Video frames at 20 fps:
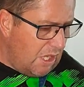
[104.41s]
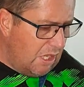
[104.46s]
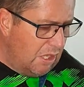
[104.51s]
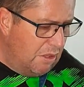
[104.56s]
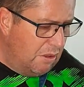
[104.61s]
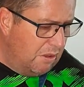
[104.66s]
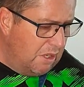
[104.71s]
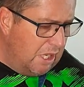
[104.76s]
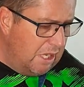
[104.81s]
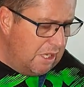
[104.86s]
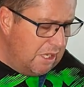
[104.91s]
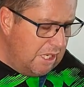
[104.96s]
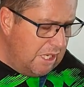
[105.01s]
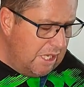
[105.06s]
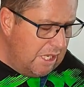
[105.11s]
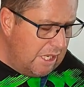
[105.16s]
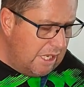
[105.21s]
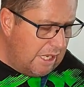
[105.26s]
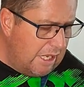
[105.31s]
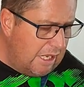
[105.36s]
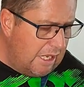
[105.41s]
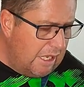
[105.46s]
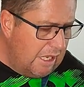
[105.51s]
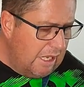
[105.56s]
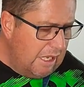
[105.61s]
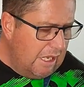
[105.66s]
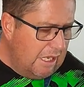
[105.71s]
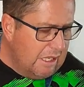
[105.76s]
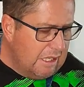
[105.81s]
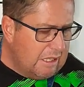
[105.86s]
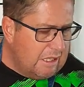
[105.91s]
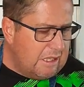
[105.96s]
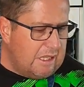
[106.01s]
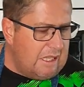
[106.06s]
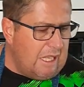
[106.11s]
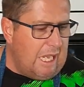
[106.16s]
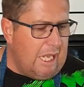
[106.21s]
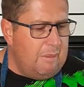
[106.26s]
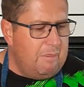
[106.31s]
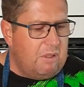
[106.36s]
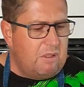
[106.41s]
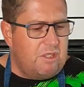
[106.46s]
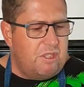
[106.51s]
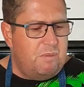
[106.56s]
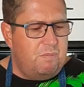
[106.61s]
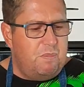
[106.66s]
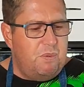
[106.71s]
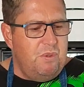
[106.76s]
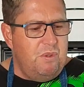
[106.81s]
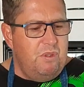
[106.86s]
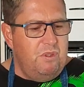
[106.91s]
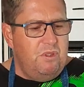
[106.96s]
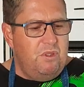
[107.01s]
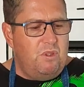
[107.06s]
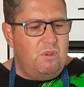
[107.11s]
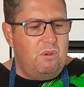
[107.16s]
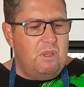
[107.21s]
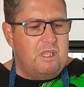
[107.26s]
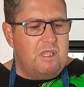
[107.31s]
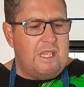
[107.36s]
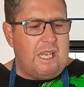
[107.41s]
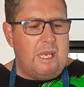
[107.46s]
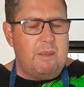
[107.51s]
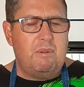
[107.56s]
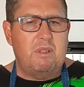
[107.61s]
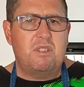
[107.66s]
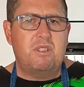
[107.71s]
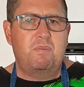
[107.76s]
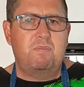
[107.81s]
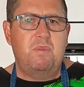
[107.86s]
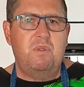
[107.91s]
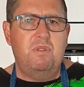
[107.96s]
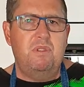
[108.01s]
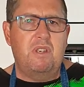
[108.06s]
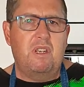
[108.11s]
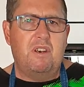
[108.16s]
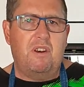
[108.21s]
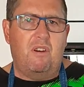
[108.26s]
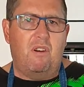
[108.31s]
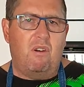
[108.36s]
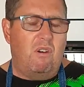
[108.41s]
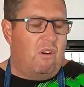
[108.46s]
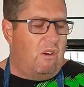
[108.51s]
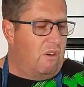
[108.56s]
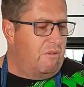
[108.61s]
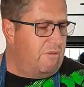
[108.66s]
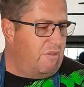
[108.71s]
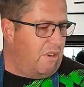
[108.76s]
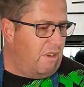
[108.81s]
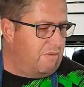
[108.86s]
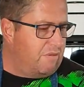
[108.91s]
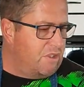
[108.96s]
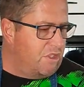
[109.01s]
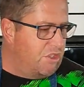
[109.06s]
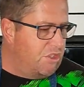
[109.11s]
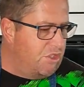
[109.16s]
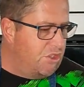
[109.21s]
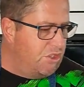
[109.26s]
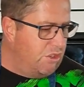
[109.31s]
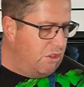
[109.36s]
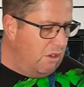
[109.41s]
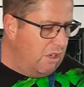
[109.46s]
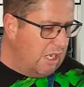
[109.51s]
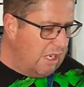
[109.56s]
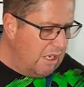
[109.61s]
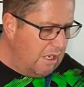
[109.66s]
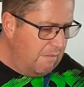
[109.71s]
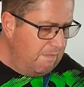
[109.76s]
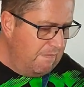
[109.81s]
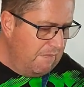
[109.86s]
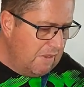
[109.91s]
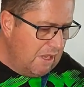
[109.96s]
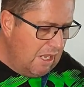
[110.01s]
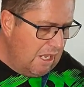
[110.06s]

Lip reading: You're going to need a tablespoon to a tablespoon and a half of sugar,